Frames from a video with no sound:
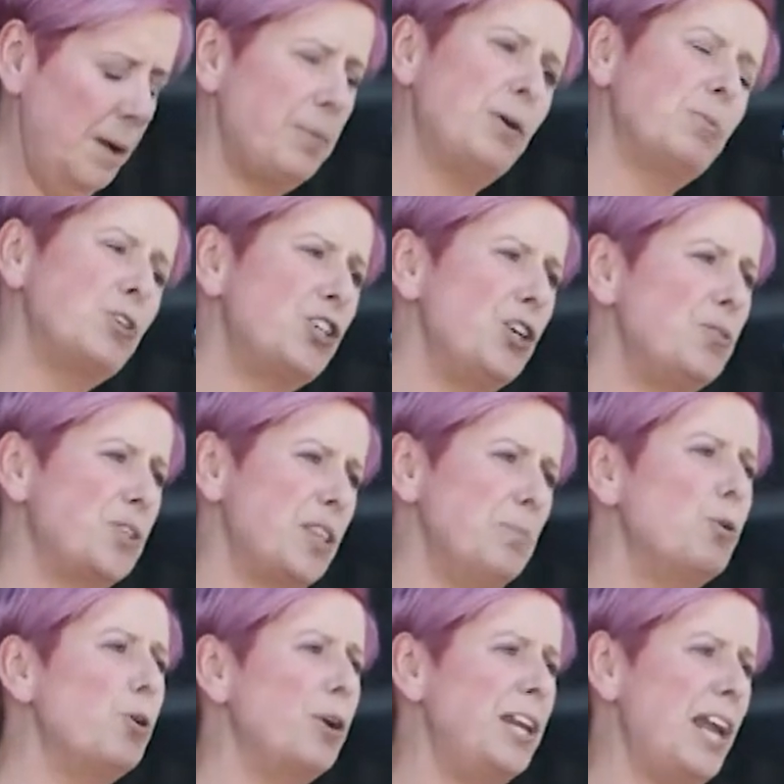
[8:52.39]
But I was using the
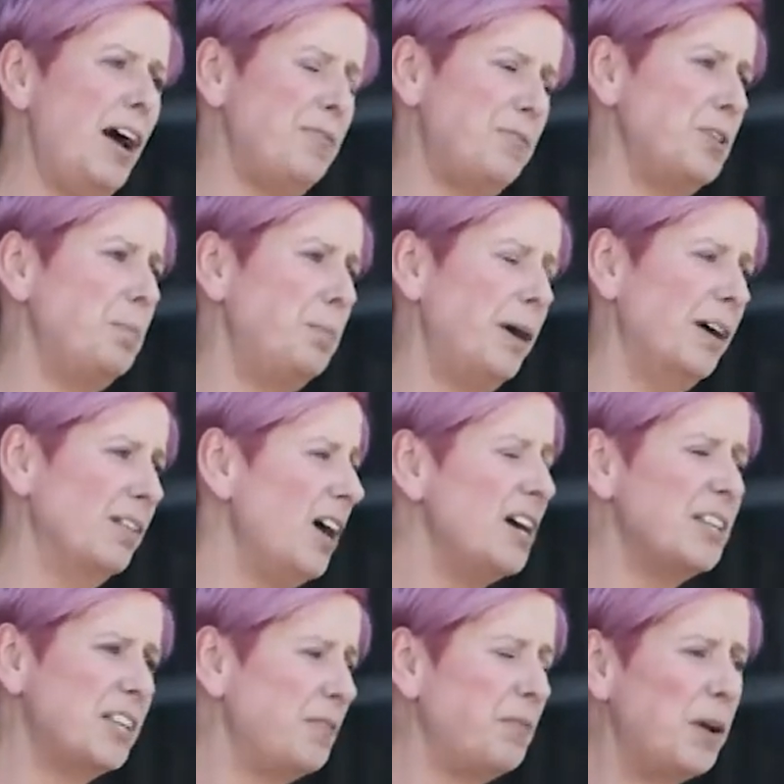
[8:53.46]
morning after pill
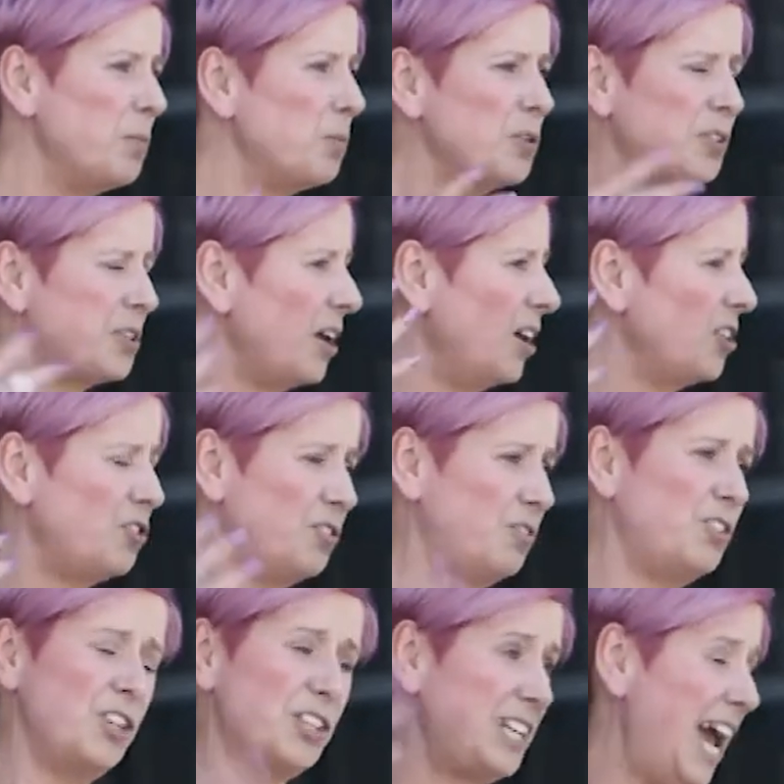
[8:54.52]
as if it was
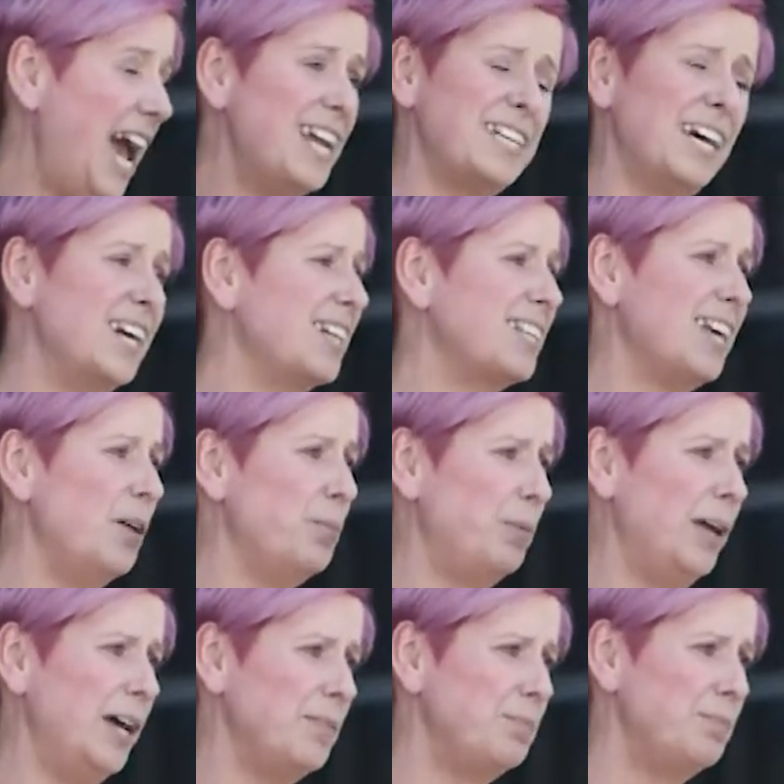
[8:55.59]
just a headache
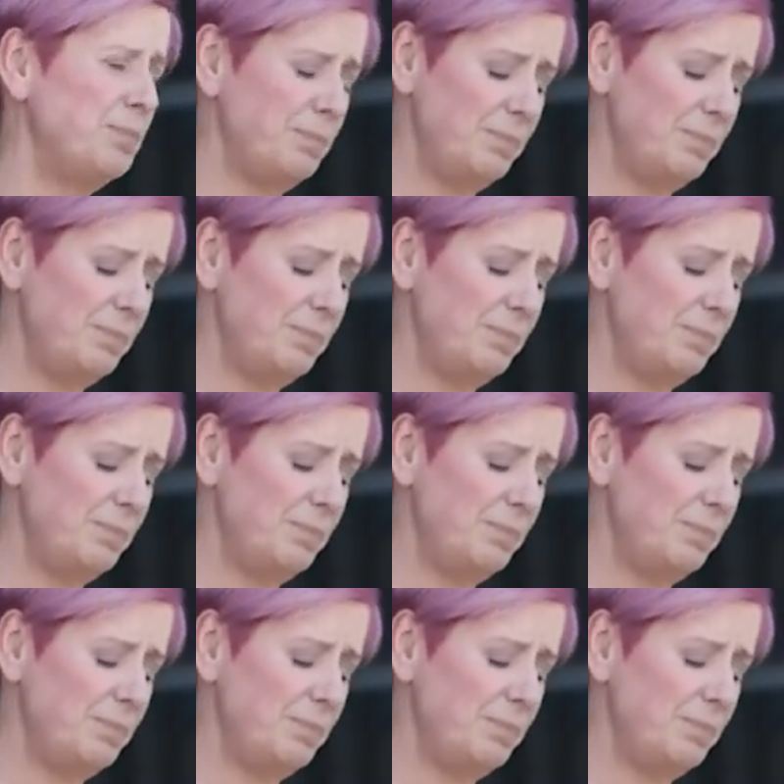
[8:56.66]
tablet.